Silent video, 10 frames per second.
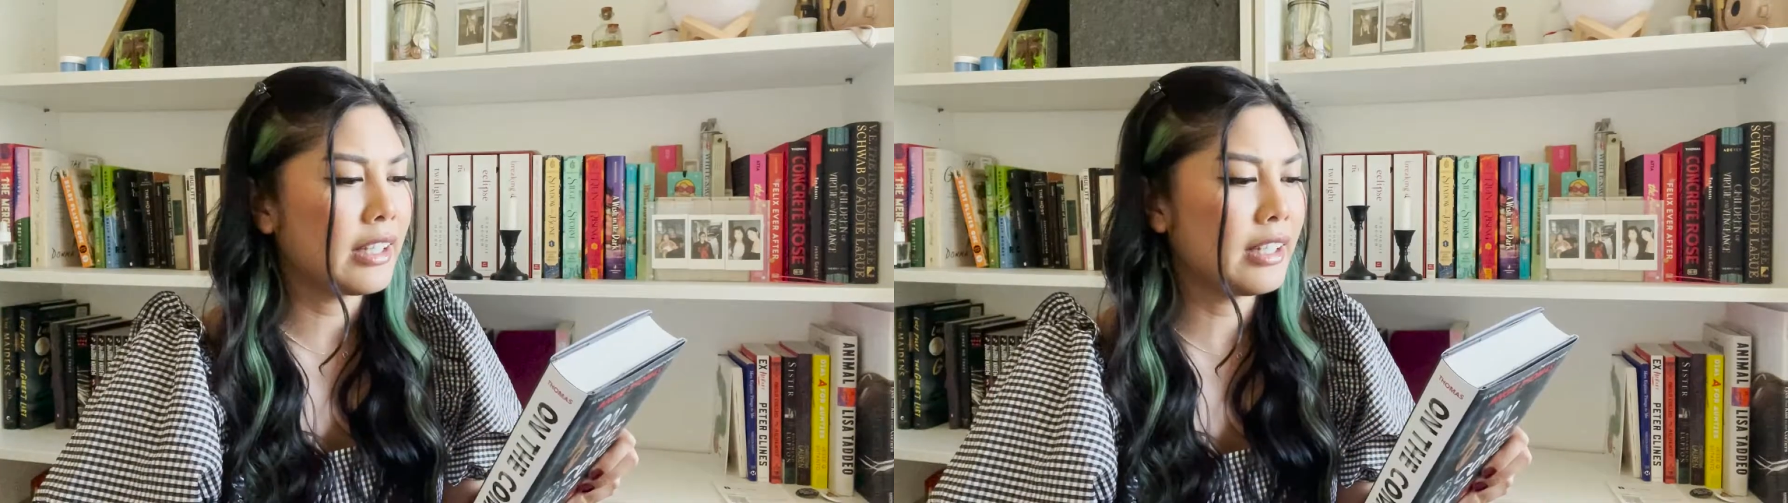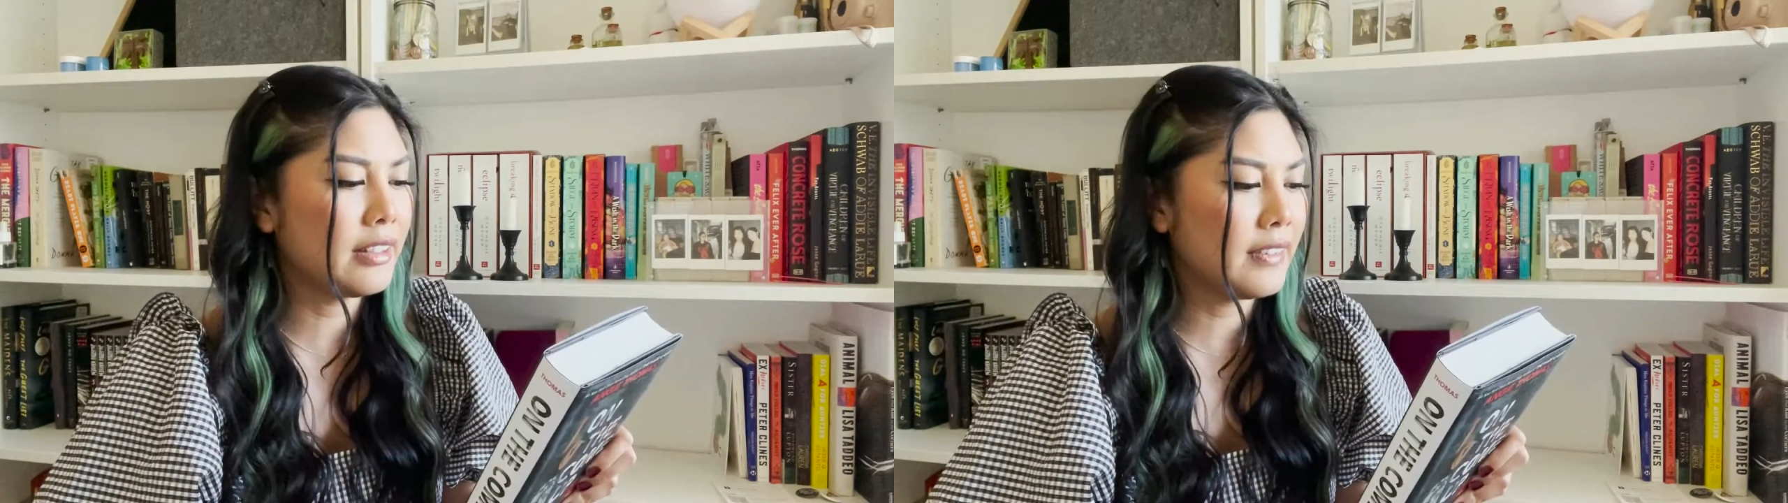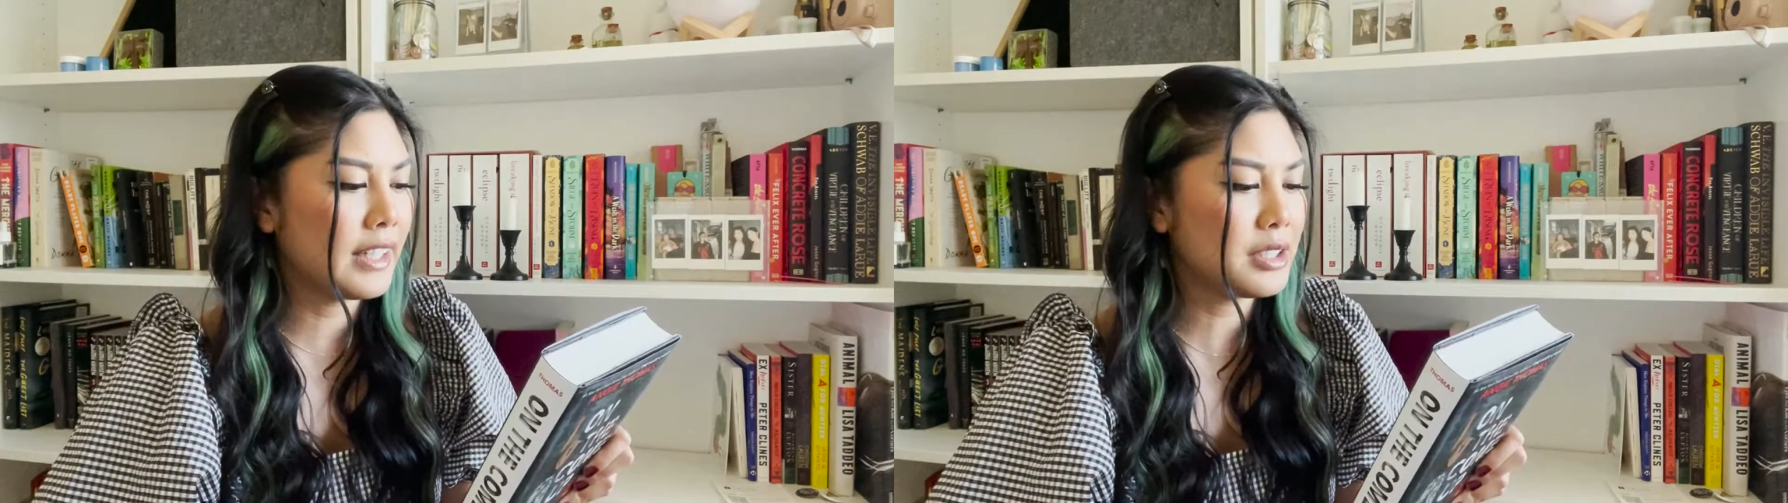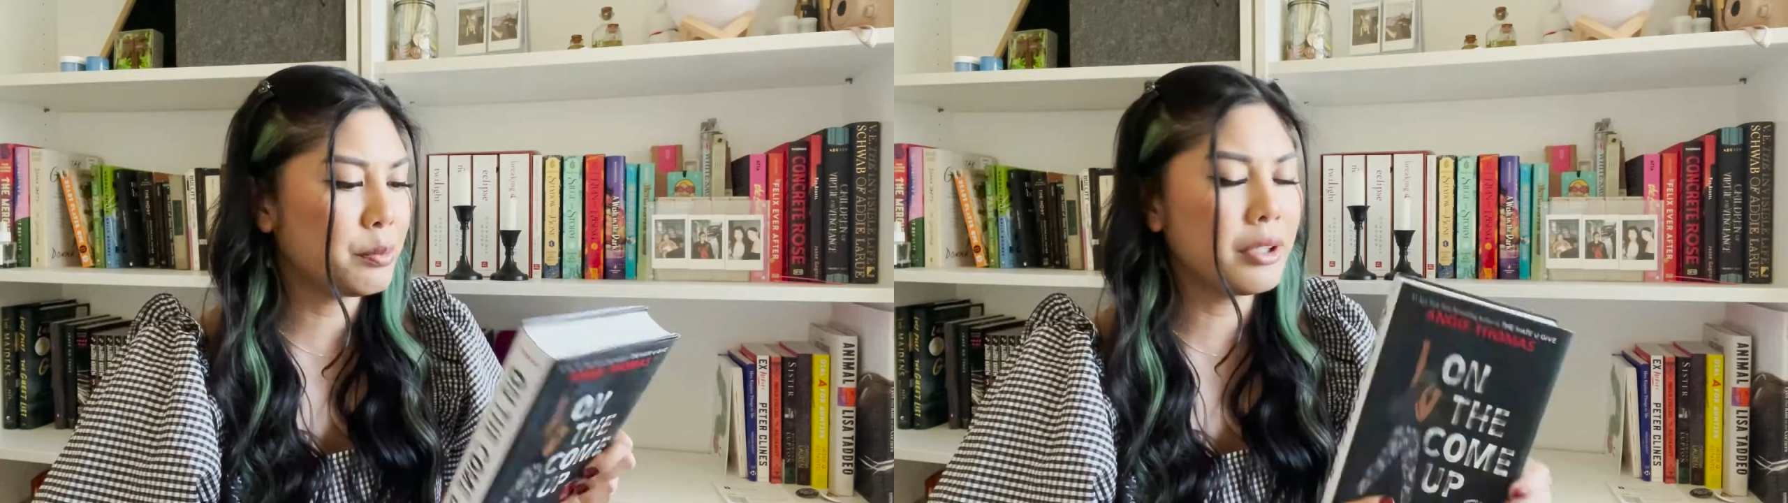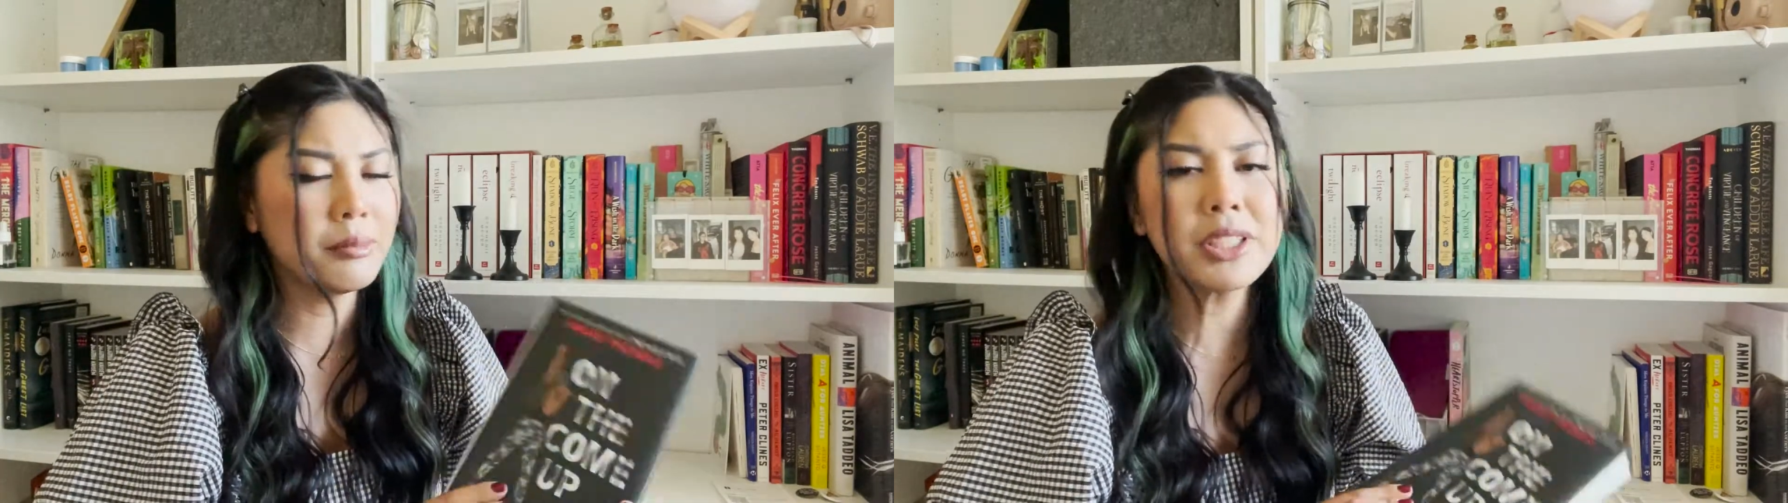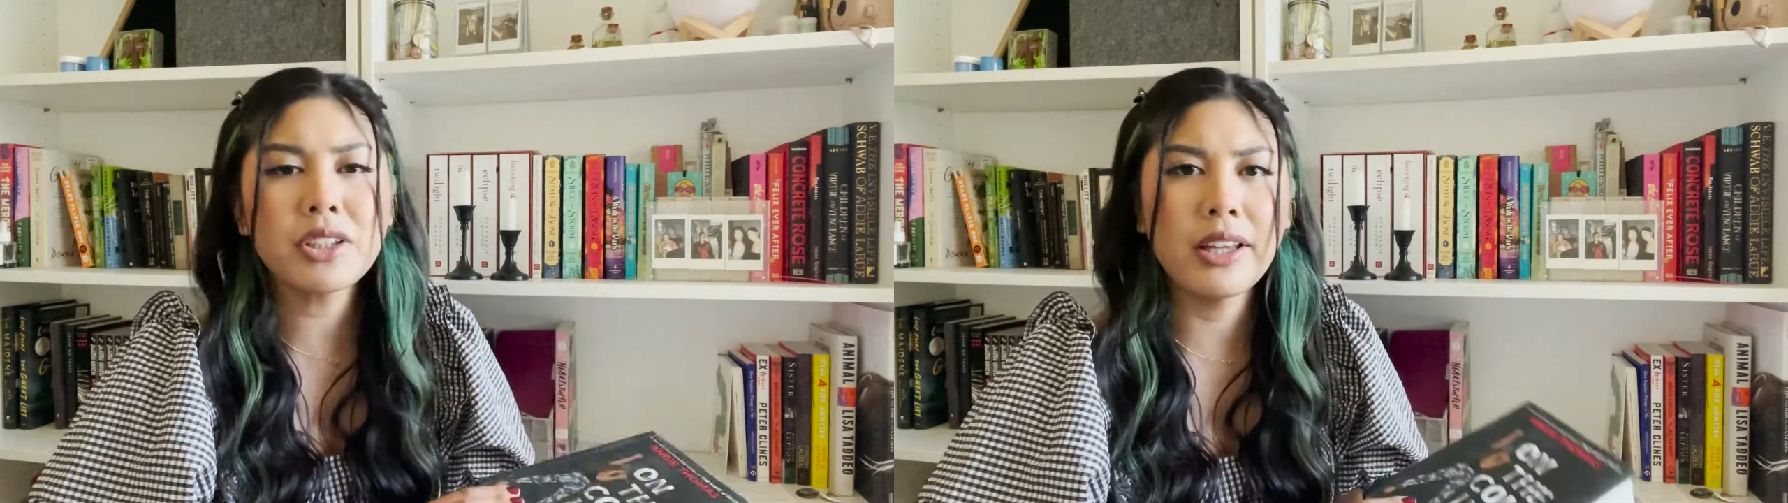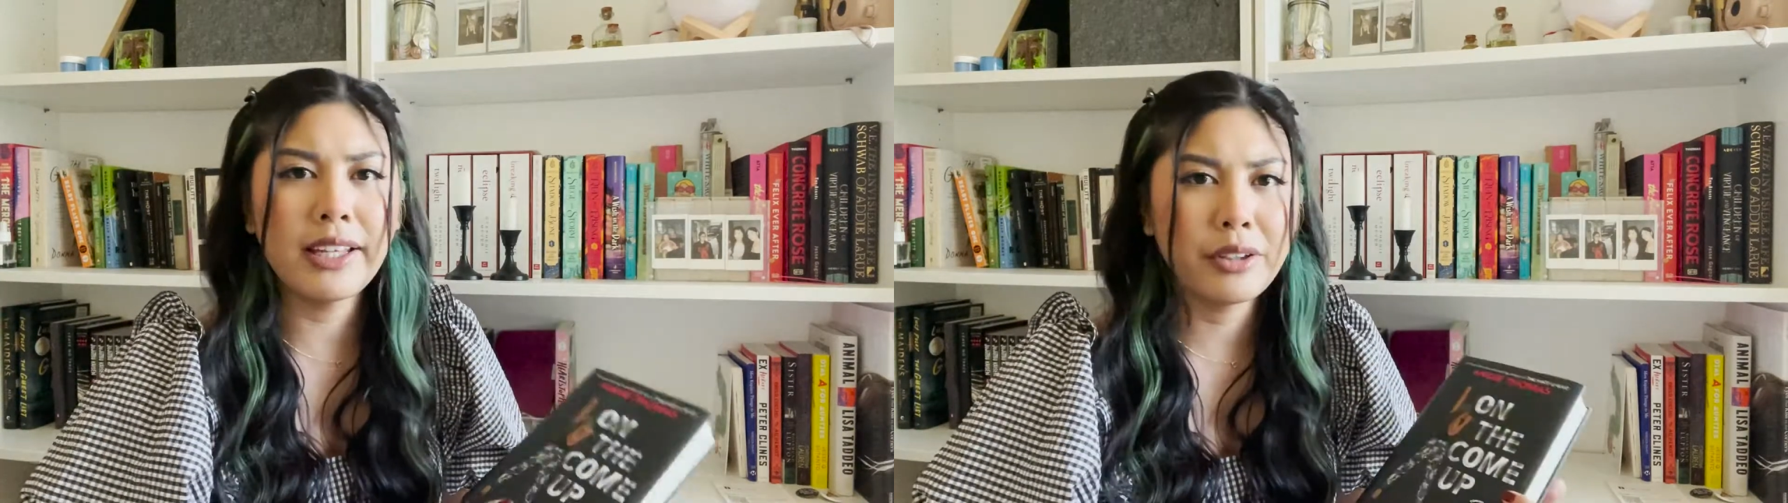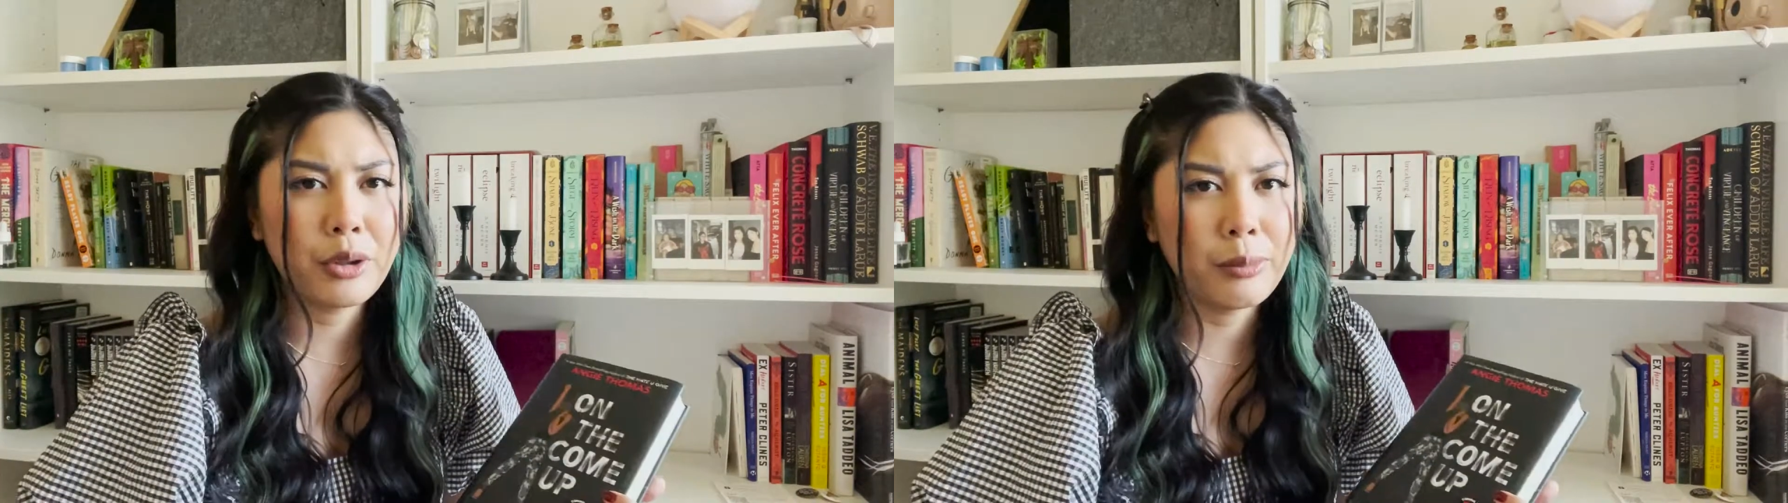and that's pretty much all I
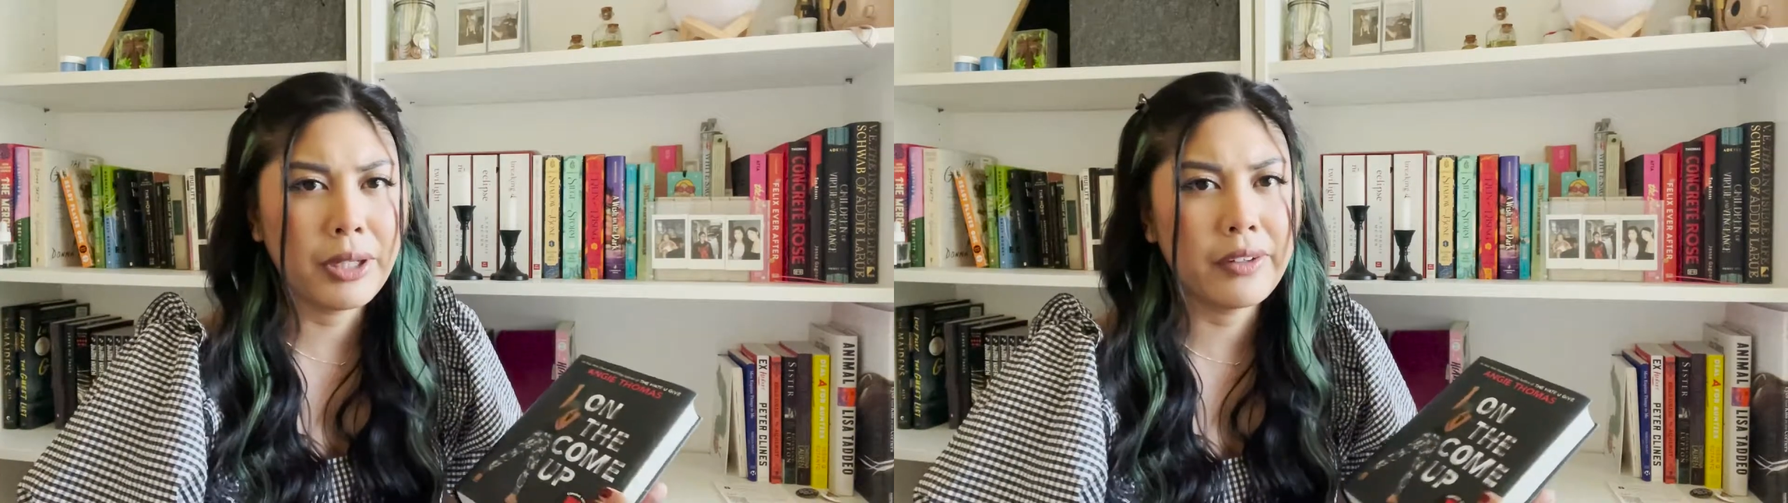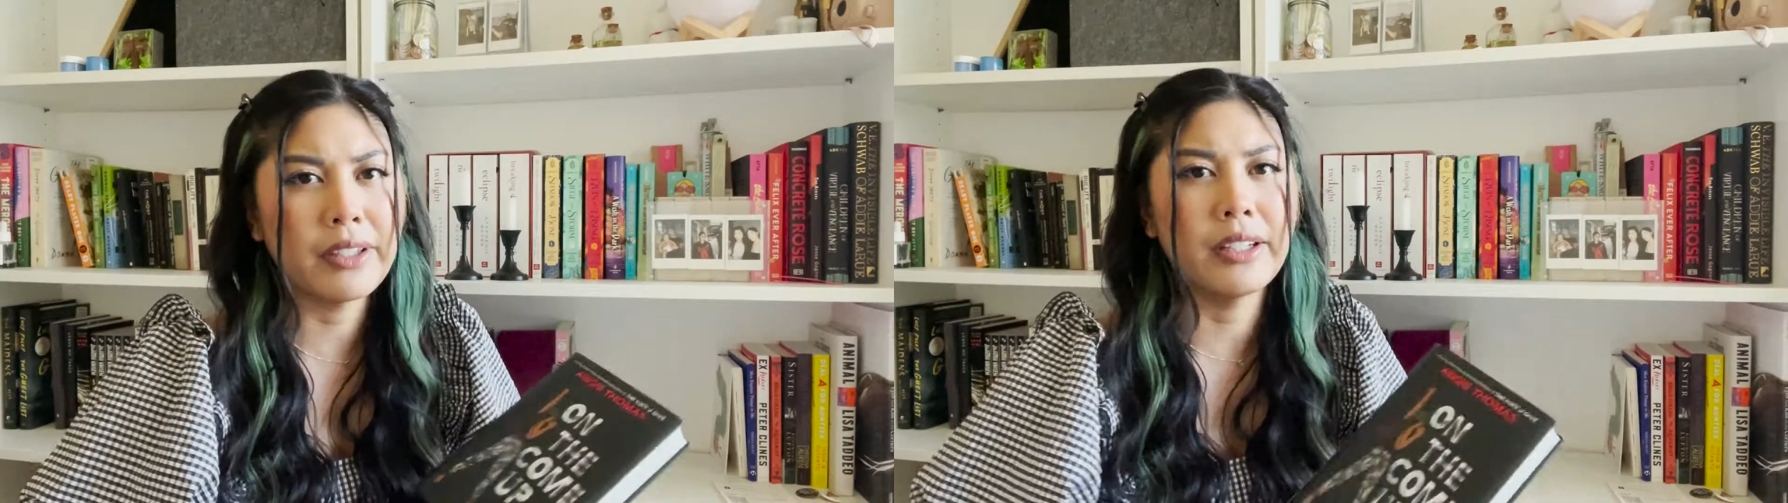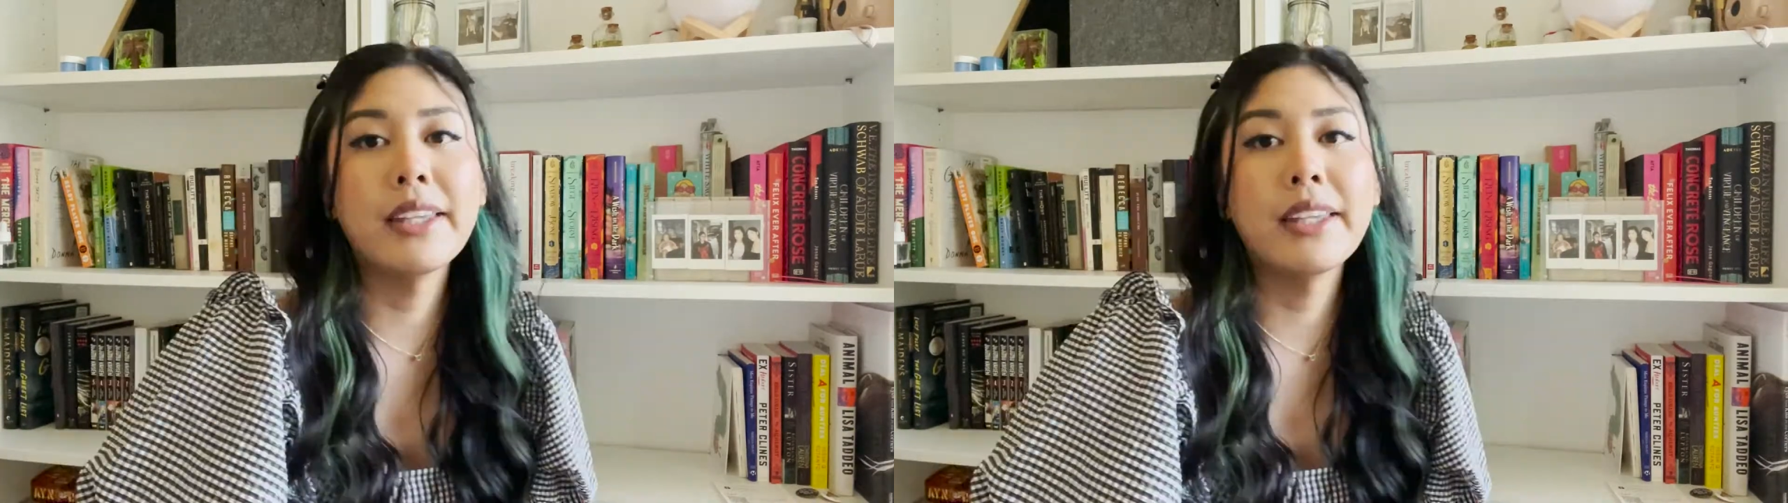know about it.